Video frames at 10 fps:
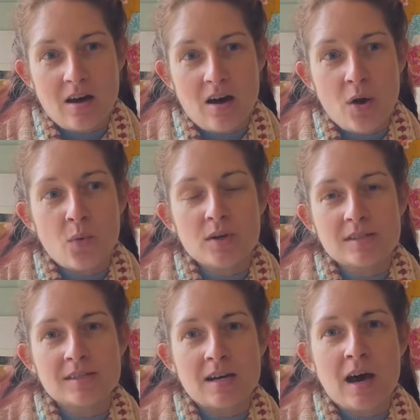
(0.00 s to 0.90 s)
I want to
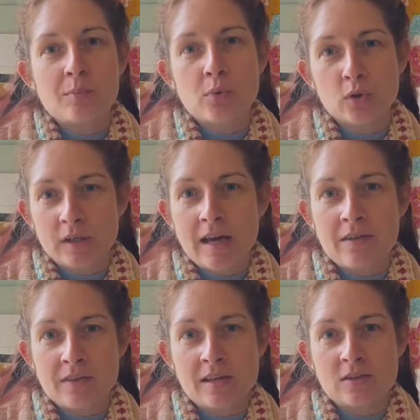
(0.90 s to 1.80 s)
start pulling
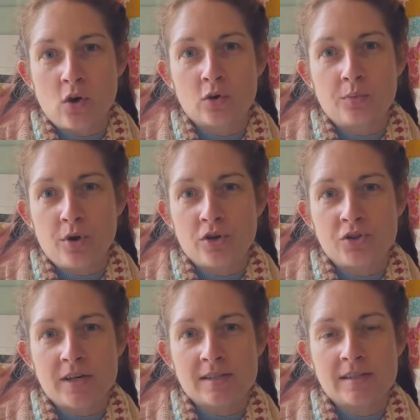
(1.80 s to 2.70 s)
out these old
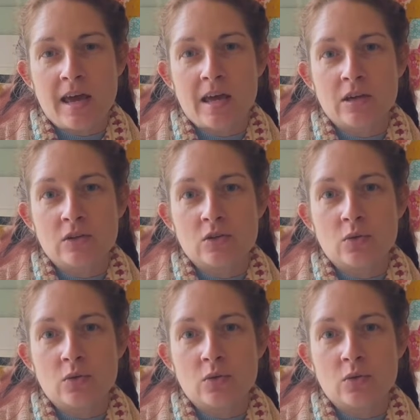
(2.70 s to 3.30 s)
projects and